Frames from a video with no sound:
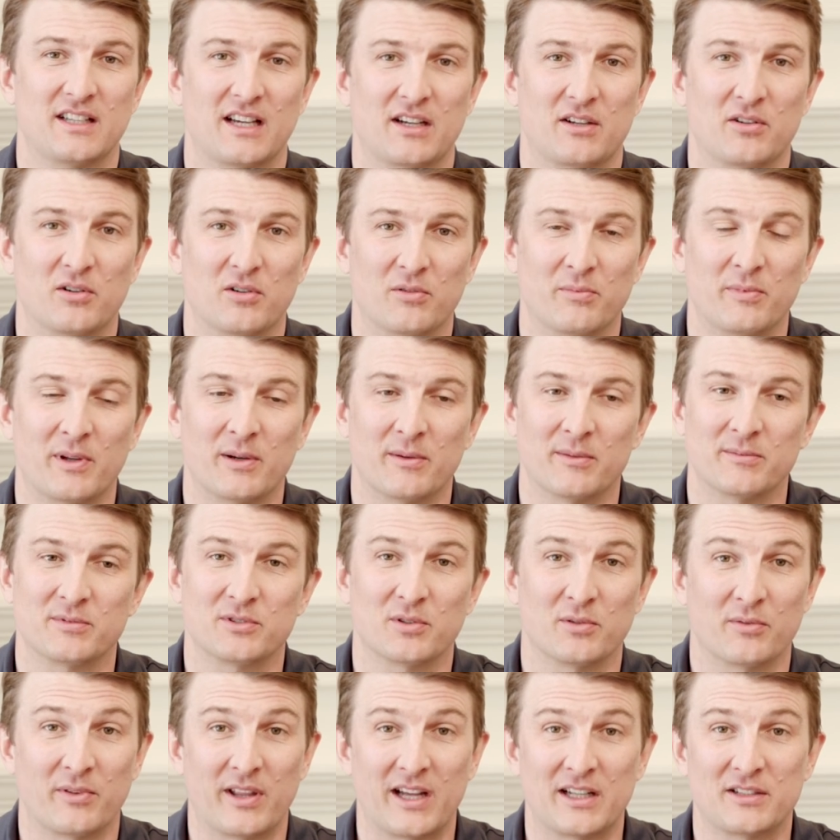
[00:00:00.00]
is that code minimum.
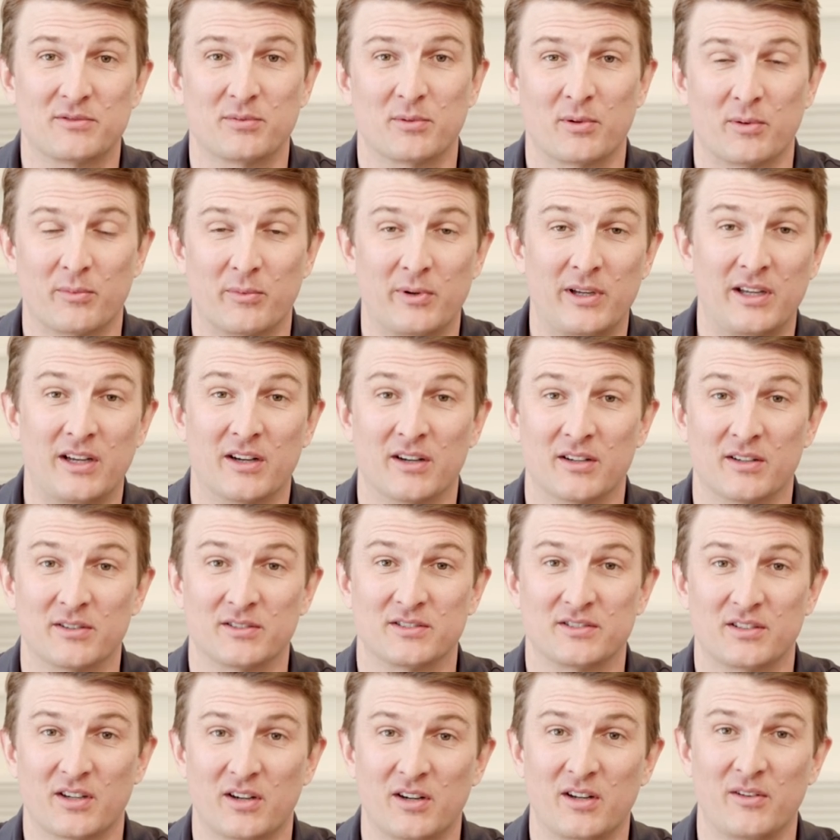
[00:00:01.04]
So that's where we are
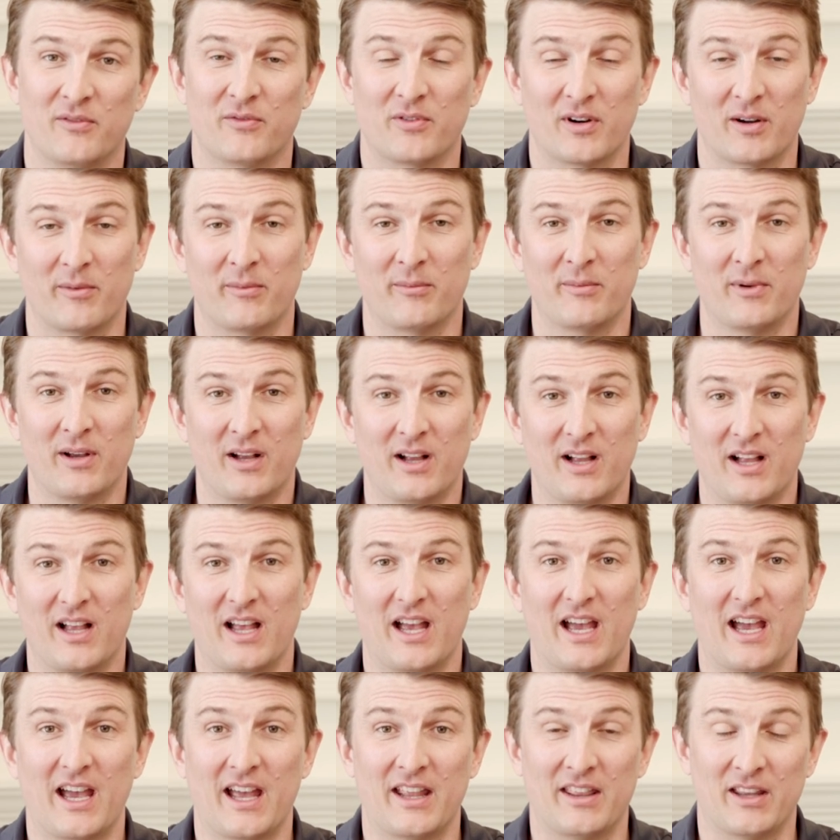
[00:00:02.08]
starting from.
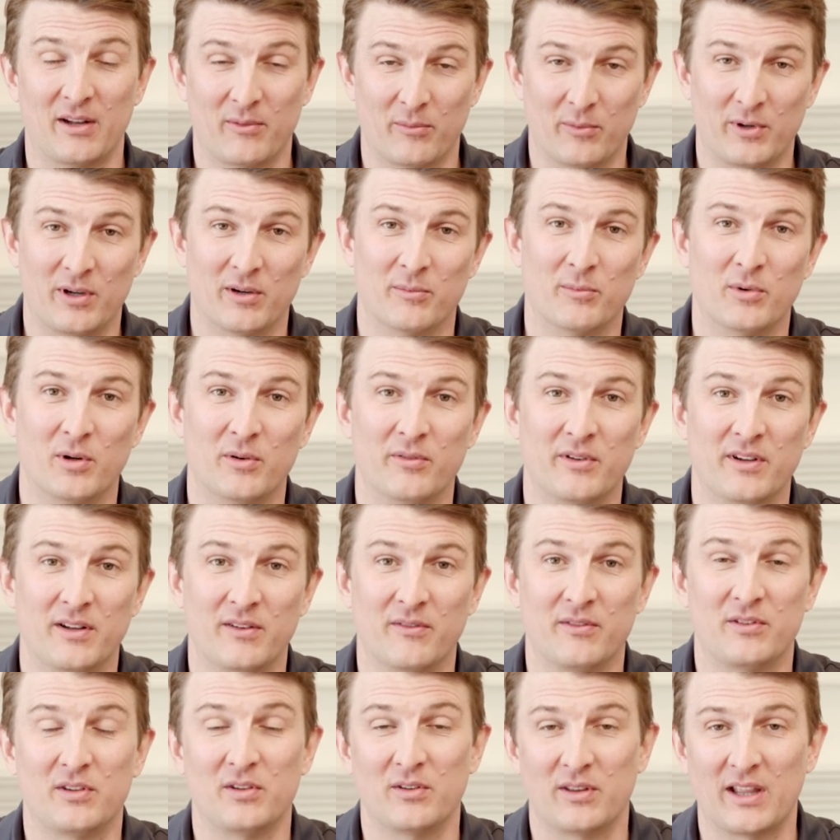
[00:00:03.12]
And then we are
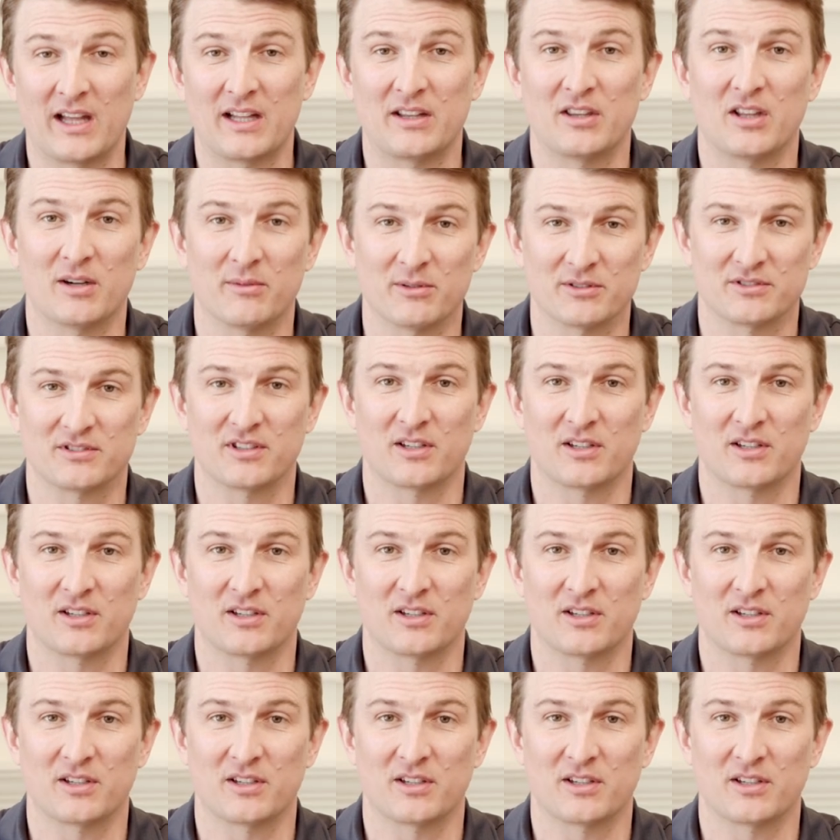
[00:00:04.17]
moving to that double